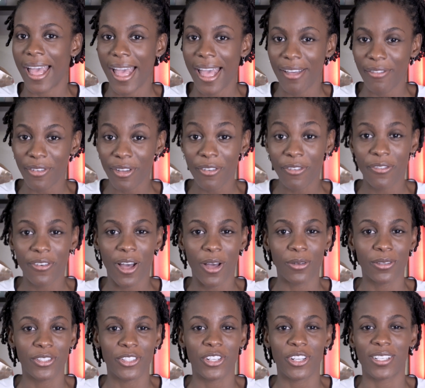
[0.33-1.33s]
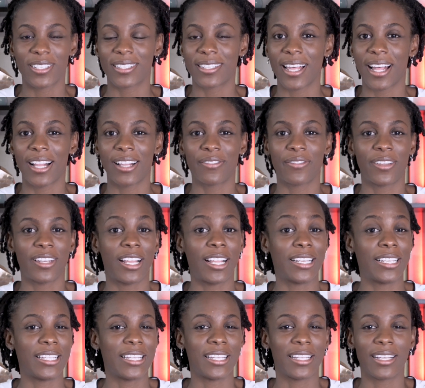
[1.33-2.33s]
Ever found yourself in a
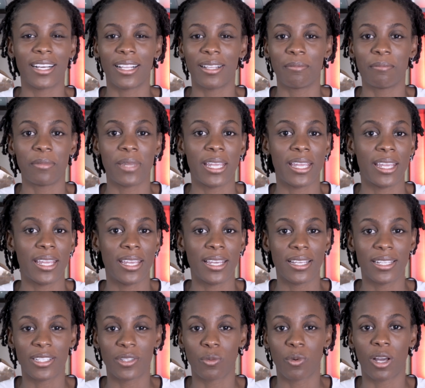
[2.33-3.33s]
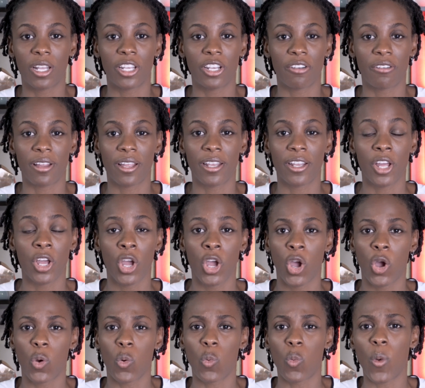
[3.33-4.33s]
legal maze wondering
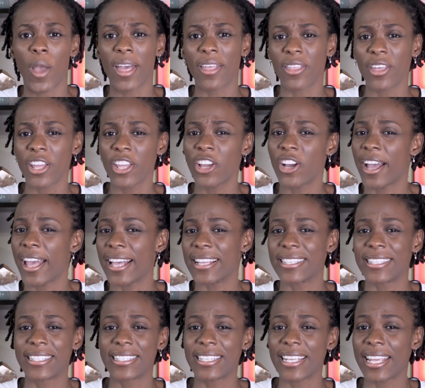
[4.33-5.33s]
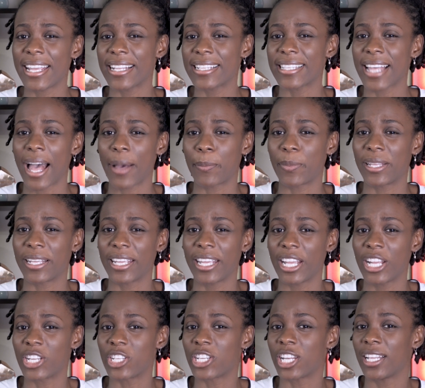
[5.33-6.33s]
whether your estate
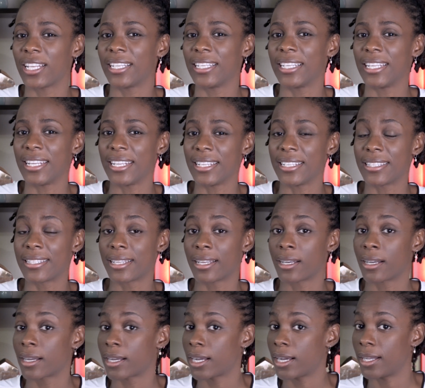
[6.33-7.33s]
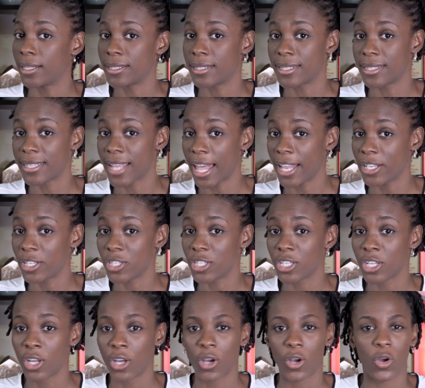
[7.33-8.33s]
application needs
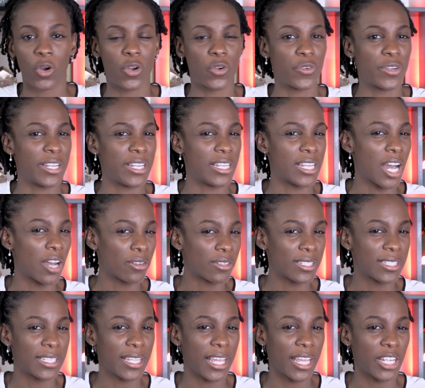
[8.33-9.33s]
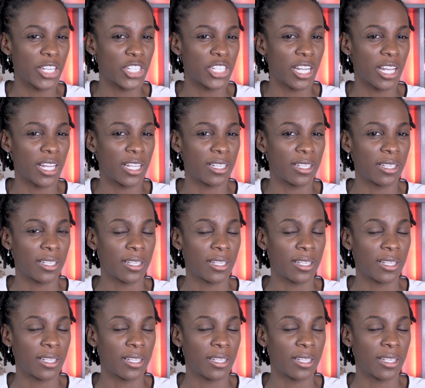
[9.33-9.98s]
consent or renunciation?